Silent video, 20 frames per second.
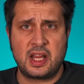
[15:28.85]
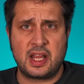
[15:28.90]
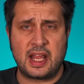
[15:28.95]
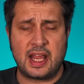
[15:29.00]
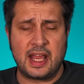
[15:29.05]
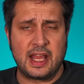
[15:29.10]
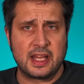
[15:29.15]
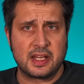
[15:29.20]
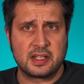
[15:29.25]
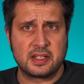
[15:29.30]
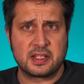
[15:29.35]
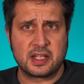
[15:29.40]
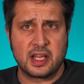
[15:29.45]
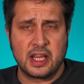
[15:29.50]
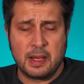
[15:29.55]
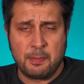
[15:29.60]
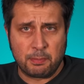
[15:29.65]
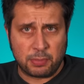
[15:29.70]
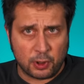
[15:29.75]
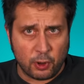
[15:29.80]
and
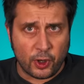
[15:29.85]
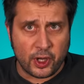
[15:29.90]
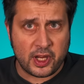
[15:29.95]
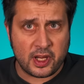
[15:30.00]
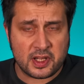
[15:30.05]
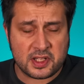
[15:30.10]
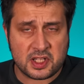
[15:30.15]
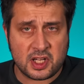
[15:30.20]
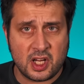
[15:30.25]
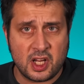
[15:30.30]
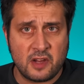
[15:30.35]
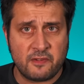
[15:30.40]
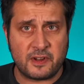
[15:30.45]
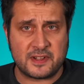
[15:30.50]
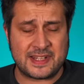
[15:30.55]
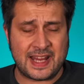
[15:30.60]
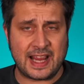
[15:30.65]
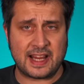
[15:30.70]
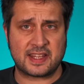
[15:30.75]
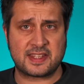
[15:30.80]
employers for
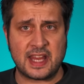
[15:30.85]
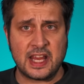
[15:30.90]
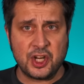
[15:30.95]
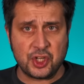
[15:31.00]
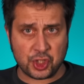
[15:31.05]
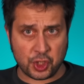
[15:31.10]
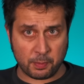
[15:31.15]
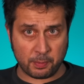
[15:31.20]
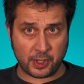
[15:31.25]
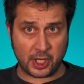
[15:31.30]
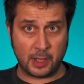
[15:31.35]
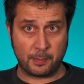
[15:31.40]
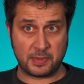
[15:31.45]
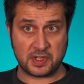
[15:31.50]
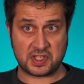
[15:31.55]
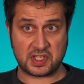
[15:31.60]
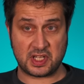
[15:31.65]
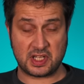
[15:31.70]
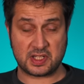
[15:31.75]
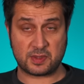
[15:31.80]
taxation
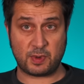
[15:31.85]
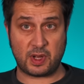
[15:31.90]
purposes.